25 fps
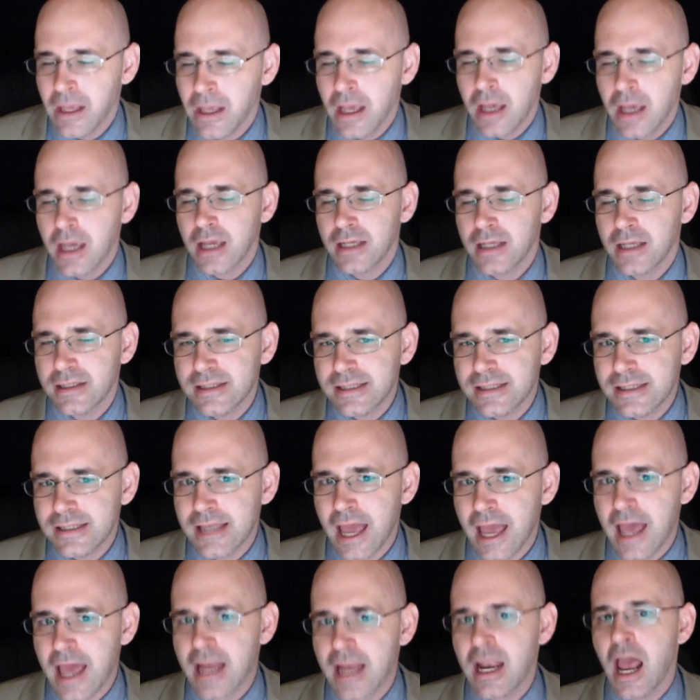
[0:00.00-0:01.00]

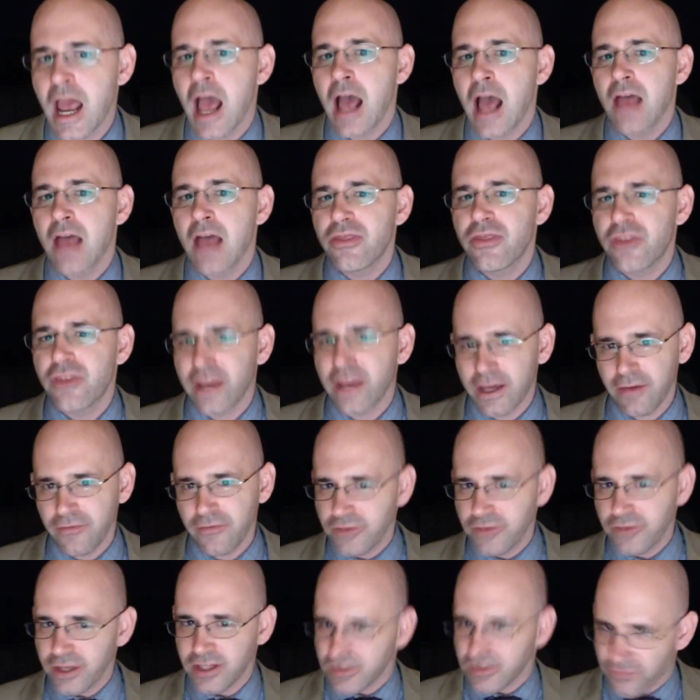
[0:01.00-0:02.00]
Instead, think of
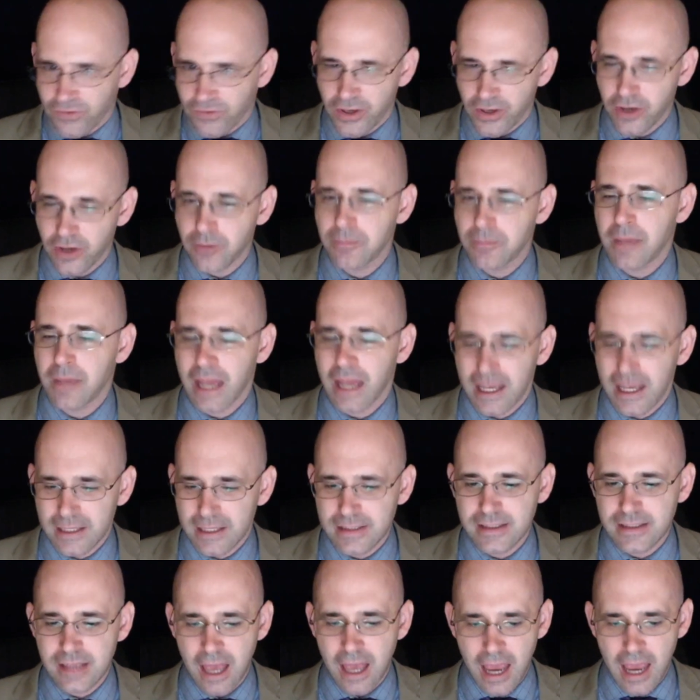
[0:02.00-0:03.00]
this film
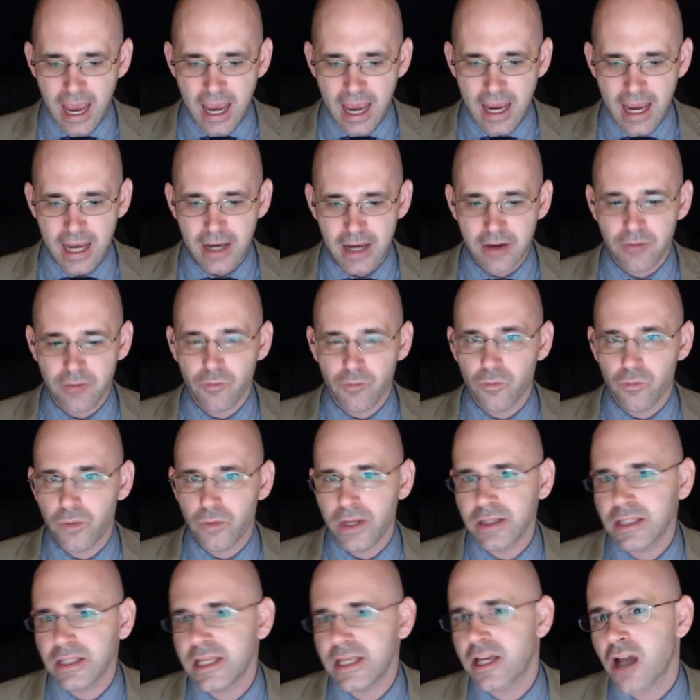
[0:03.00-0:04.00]
as a
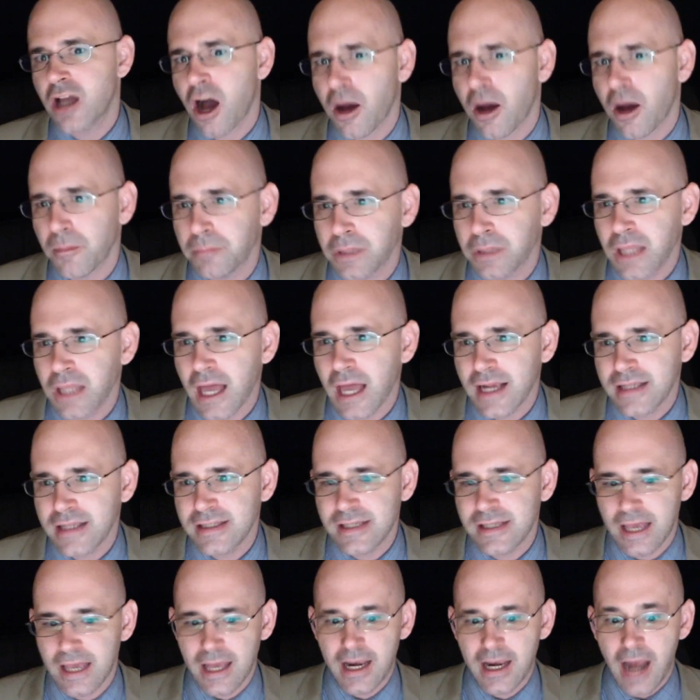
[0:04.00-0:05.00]
really
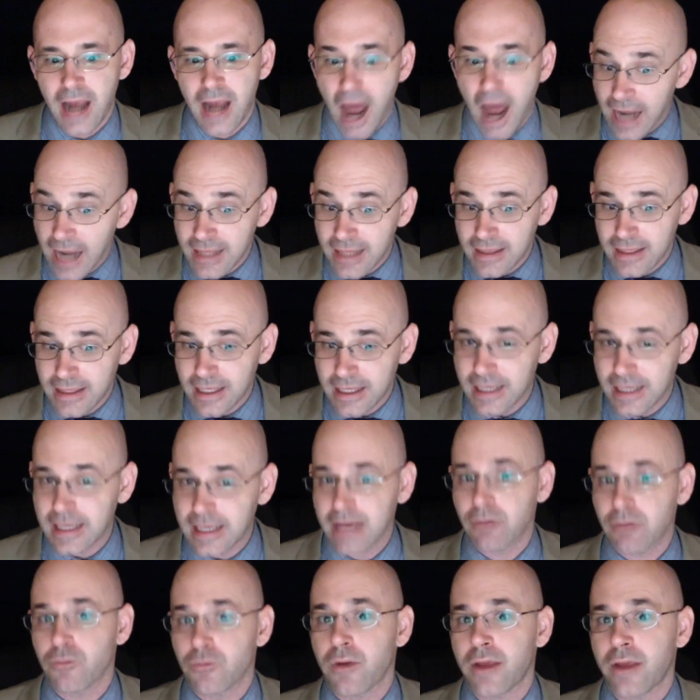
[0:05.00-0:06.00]
complex and I think
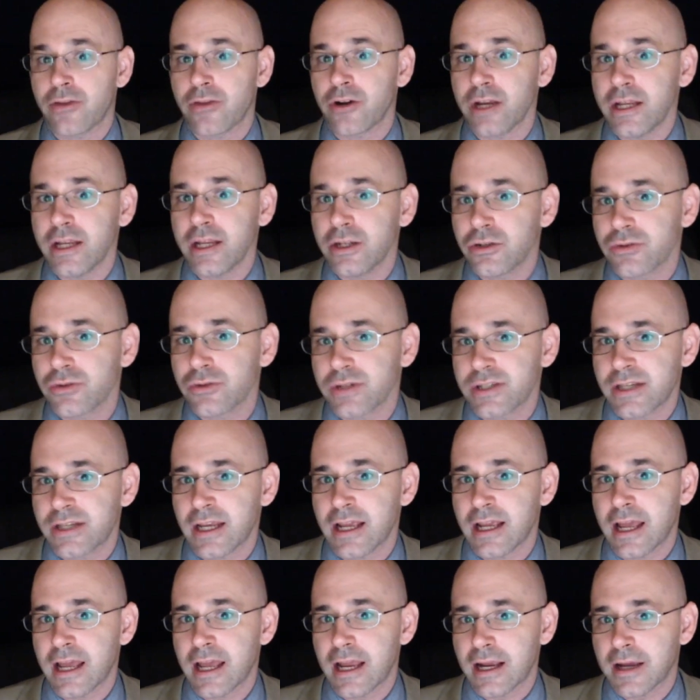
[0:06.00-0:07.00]
rather
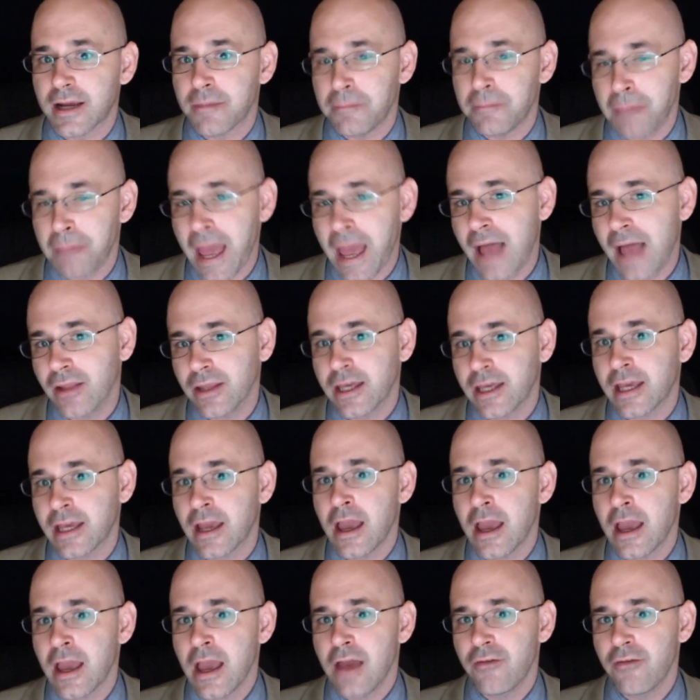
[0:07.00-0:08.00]
interesting and compelling
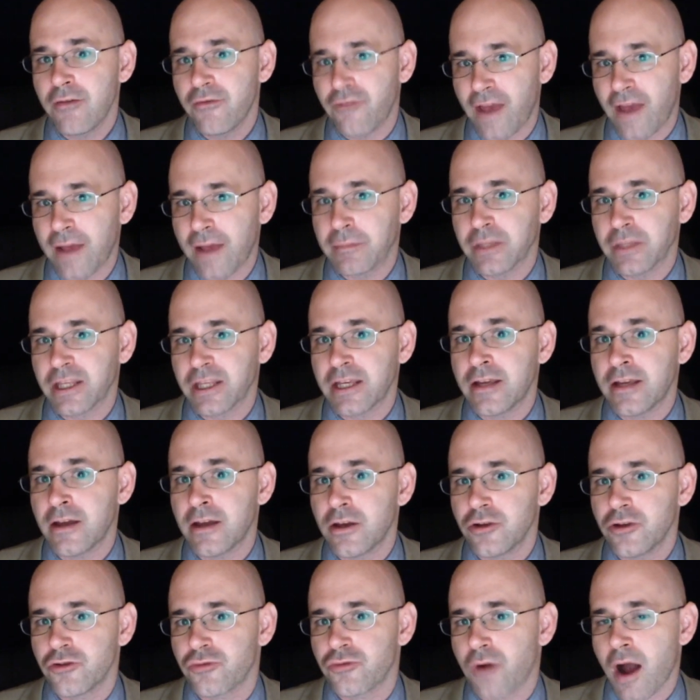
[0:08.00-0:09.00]
family
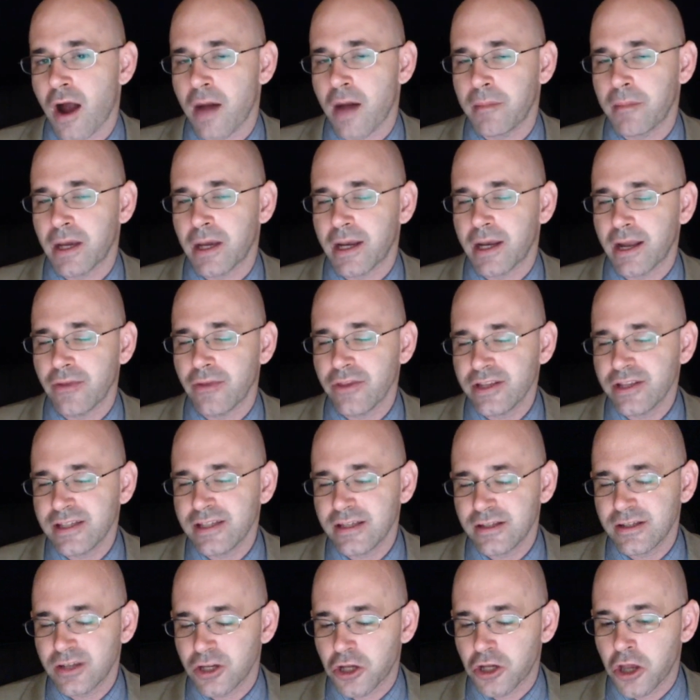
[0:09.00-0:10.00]
drama. Now, this
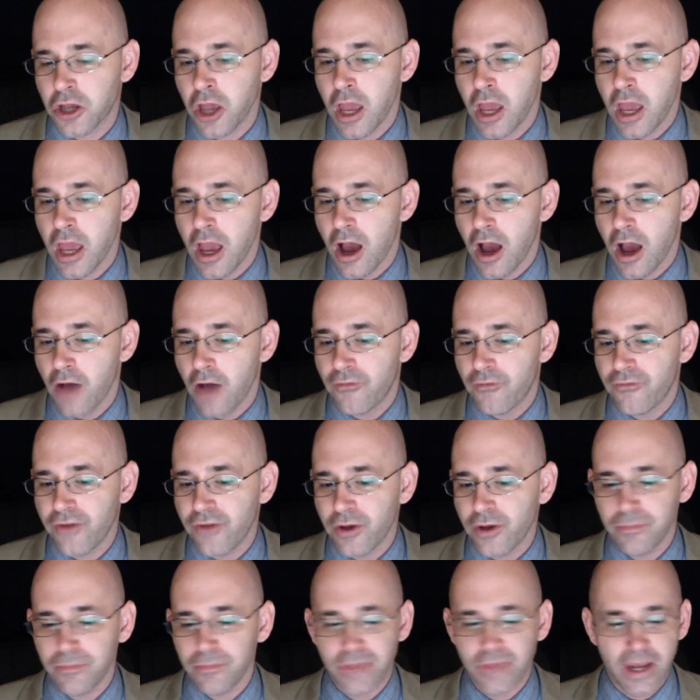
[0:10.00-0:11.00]
is a, a
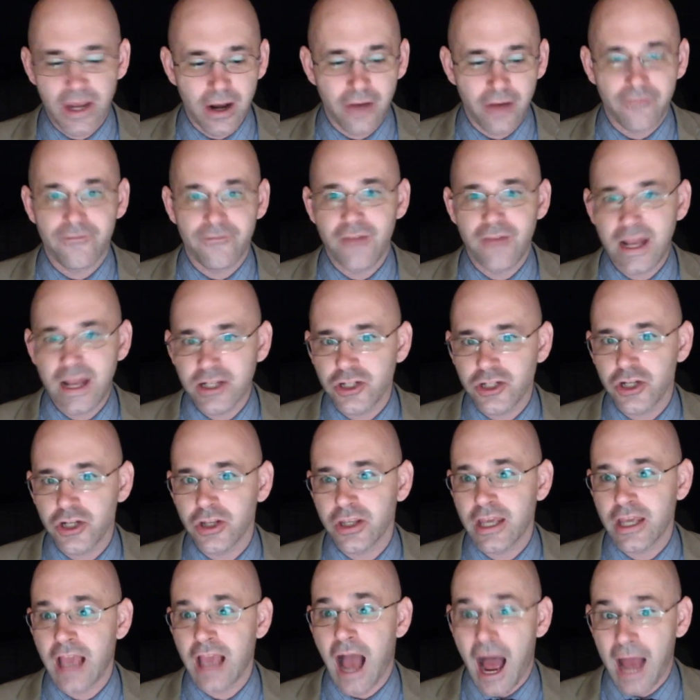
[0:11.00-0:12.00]
film that
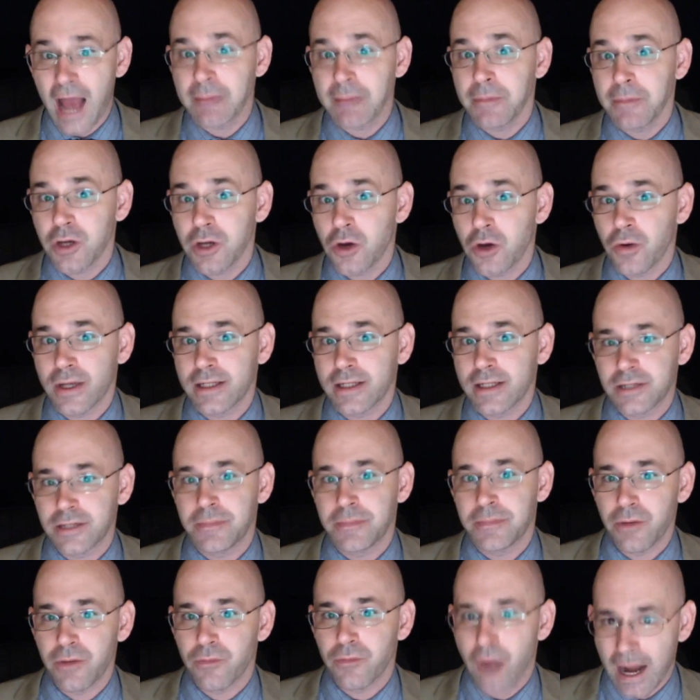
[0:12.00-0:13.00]
eventually I'm going to
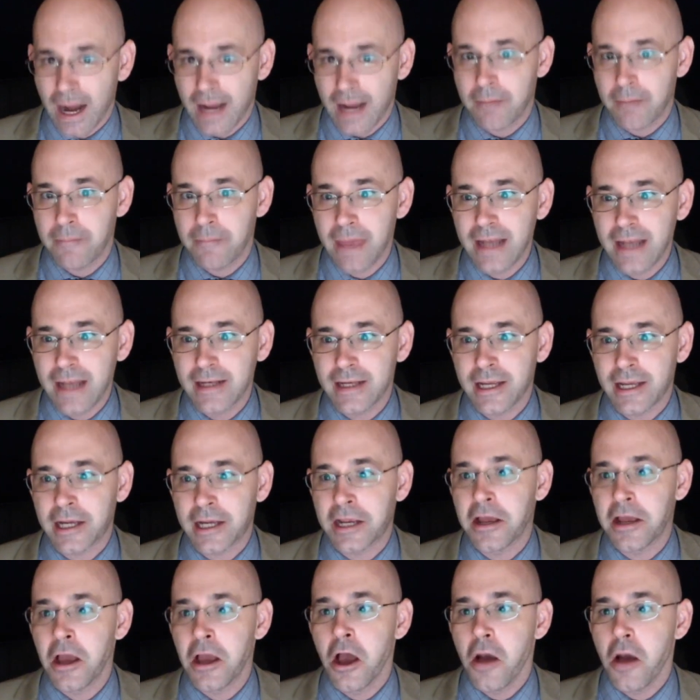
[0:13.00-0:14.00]
be
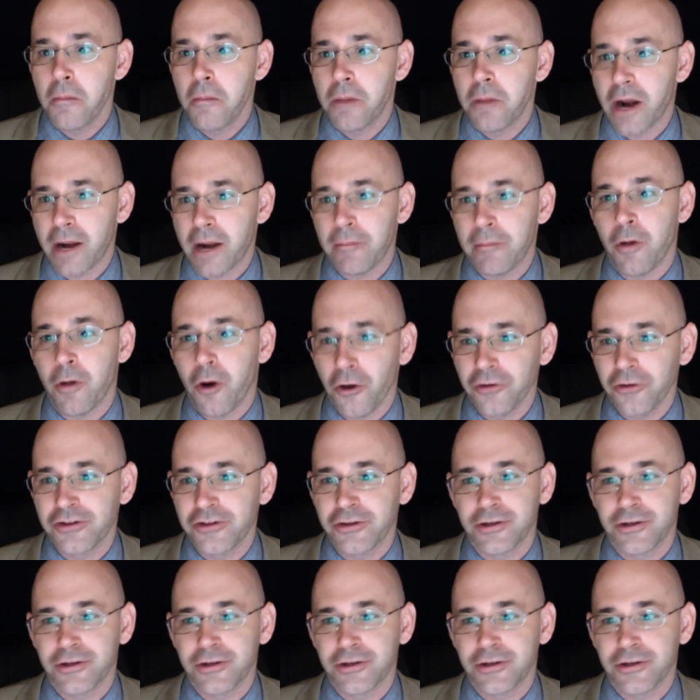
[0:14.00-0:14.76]
recommending, but I'm also